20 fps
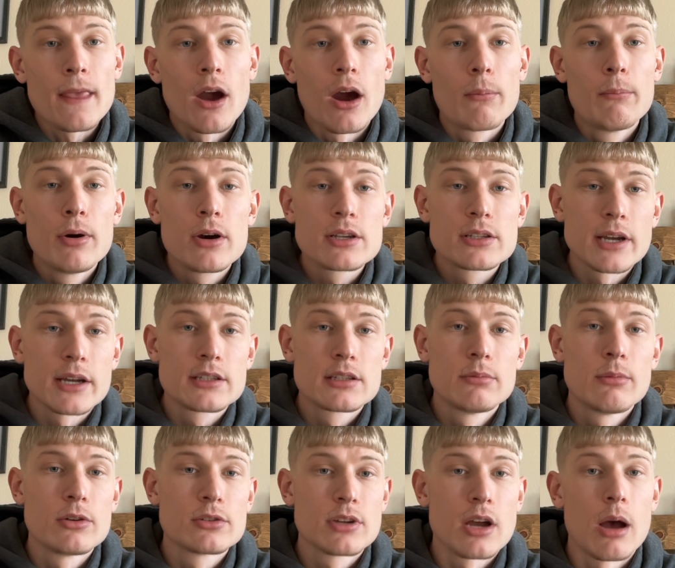Our book cites
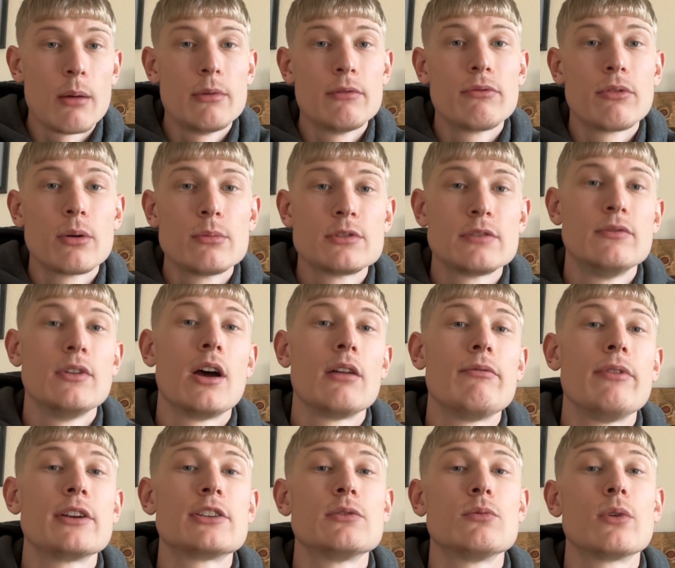the most common forms of
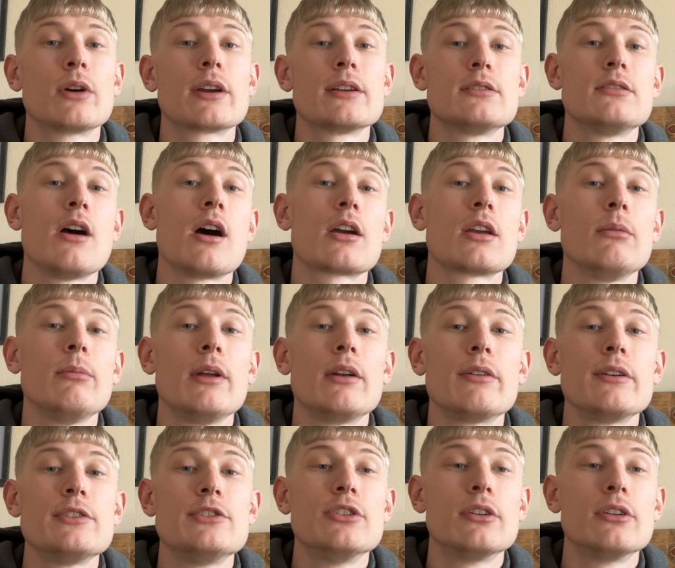nonfiction work as documentaries,